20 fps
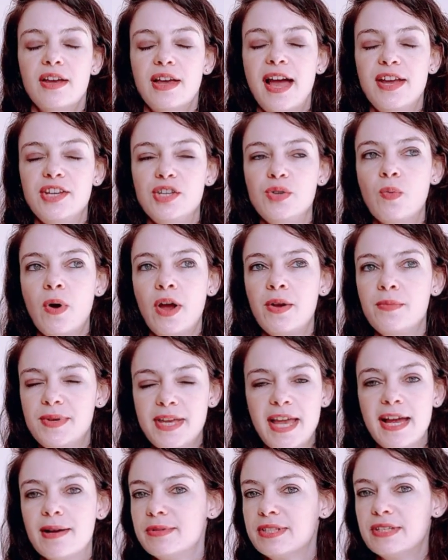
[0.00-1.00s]
You won't
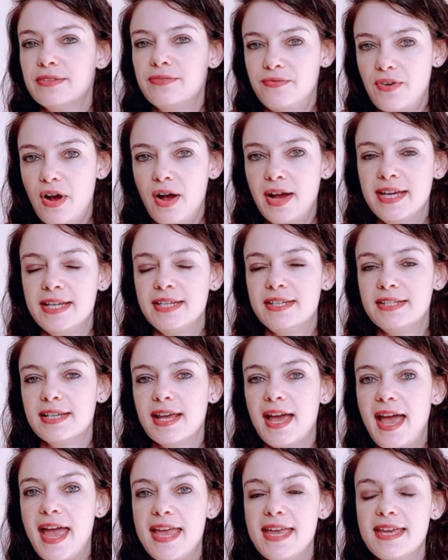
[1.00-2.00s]
be able to find
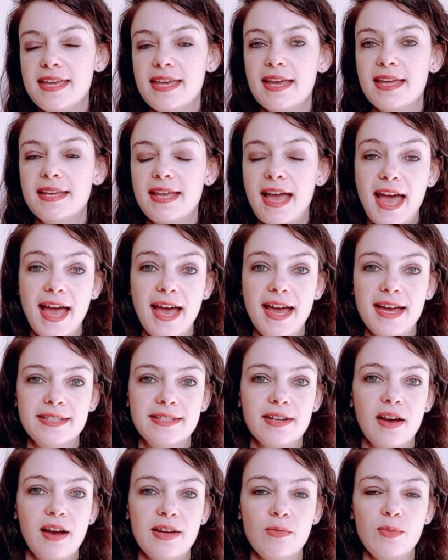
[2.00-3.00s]
a hair
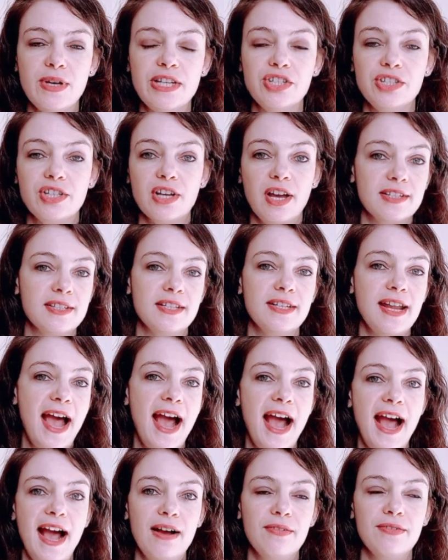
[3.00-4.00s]
dye which doesn't
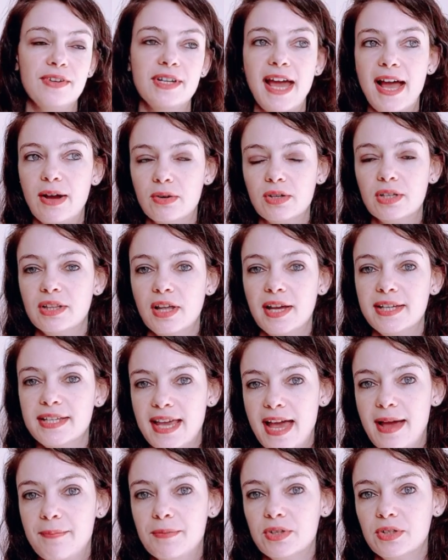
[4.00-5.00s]
have an alkaline
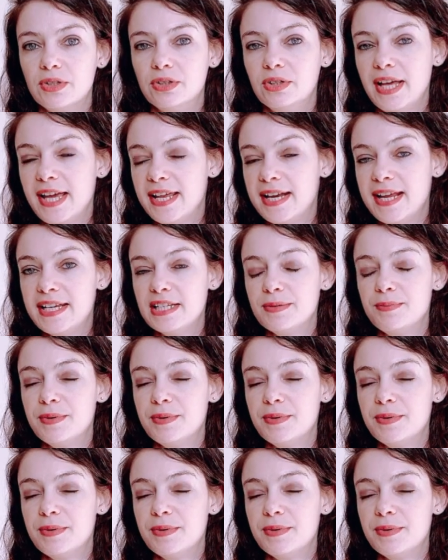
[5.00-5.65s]
chemical in it,